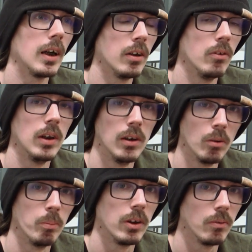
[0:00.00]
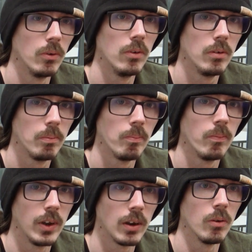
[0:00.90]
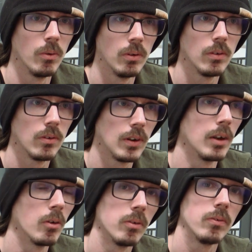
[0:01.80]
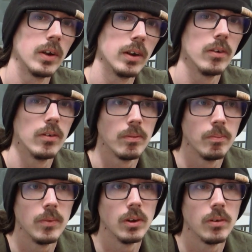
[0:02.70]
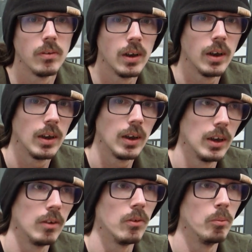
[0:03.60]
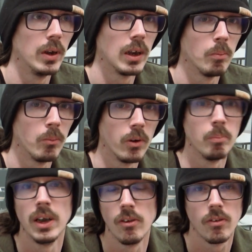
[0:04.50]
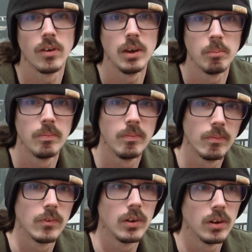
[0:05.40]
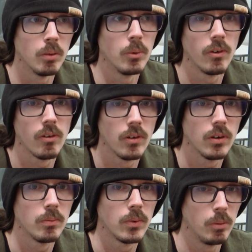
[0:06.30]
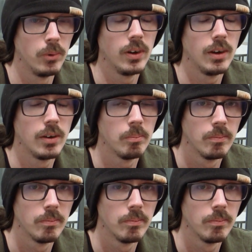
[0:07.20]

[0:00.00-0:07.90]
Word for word: I really hope it would take off, and you know, it would become more mainstream amongst the community.